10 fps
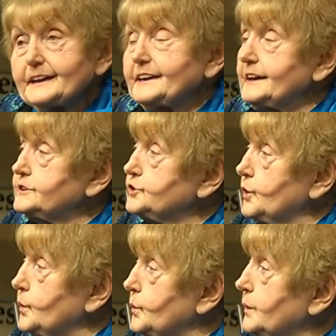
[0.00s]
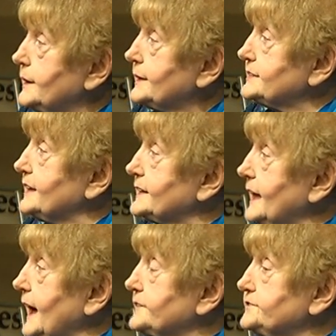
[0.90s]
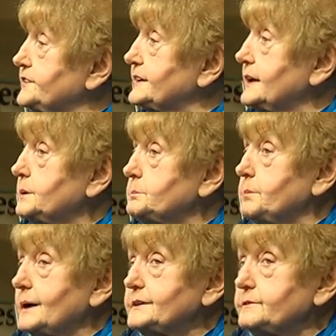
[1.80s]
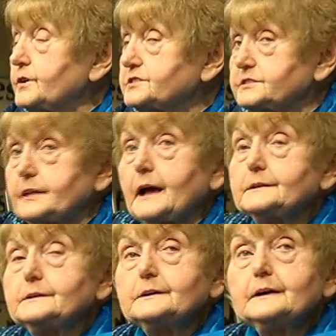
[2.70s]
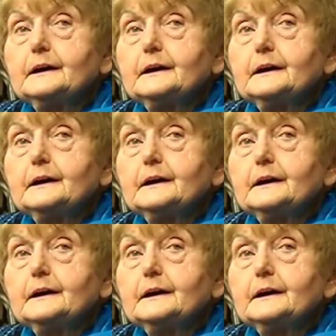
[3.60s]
he knew that everybody was dead,